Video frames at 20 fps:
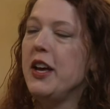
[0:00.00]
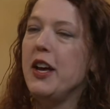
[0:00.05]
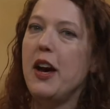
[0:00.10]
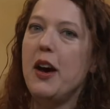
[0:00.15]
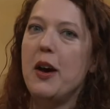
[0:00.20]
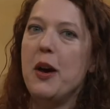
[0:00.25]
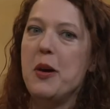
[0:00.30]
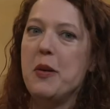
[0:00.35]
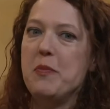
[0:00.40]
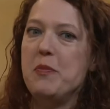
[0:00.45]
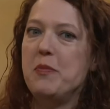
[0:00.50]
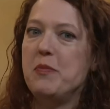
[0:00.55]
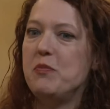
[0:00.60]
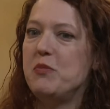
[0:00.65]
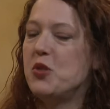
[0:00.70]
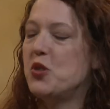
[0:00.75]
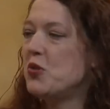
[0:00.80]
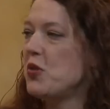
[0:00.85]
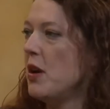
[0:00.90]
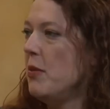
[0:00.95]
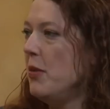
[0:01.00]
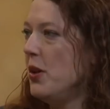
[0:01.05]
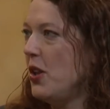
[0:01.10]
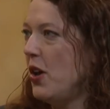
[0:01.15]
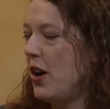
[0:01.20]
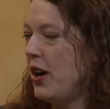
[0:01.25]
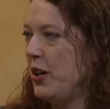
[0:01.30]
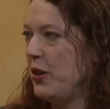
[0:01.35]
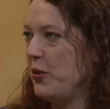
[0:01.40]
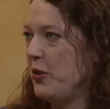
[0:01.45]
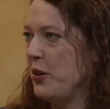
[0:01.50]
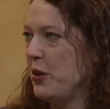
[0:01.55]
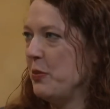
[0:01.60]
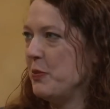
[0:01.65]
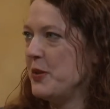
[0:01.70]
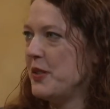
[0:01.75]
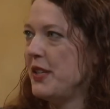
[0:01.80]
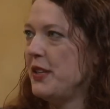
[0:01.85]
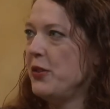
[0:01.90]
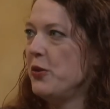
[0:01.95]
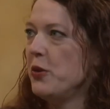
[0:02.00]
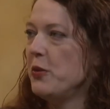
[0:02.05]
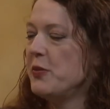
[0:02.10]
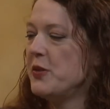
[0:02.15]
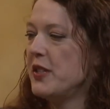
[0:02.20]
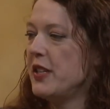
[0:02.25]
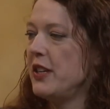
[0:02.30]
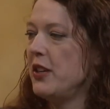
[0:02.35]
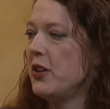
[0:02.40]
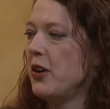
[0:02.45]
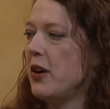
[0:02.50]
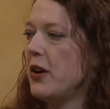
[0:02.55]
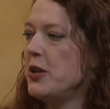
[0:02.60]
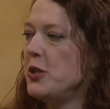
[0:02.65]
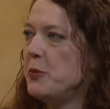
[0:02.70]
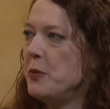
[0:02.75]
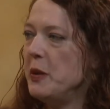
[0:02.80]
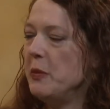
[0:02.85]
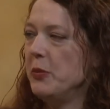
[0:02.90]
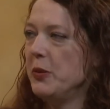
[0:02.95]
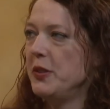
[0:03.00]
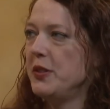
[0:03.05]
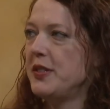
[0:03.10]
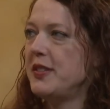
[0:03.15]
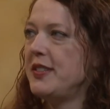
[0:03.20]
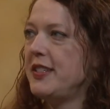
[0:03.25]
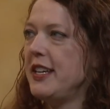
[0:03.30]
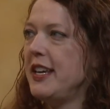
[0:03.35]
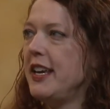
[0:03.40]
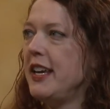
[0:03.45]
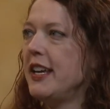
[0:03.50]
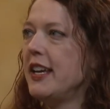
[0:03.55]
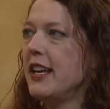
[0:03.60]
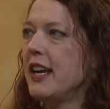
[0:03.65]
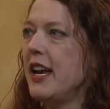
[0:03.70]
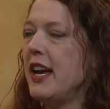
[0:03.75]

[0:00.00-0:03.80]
um, strum along groups and groups that encourage people to sing.